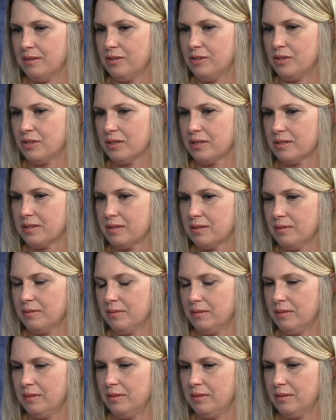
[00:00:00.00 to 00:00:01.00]
just
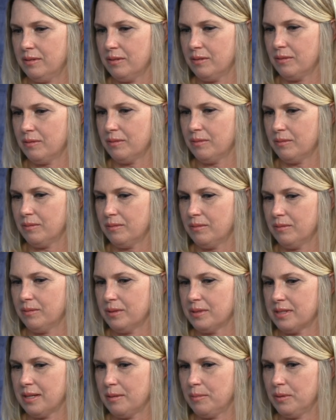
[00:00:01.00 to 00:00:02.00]
you know,
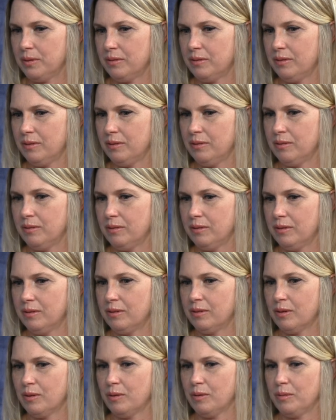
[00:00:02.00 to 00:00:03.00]
was able to
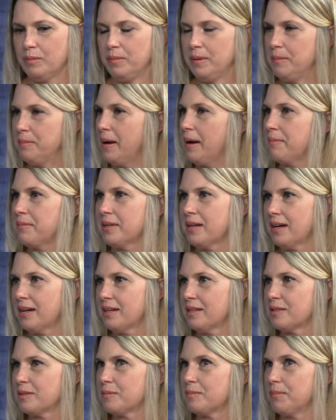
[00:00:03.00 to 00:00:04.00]
go be
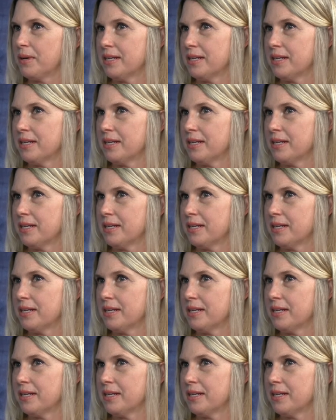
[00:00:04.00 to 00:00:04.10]
baptized.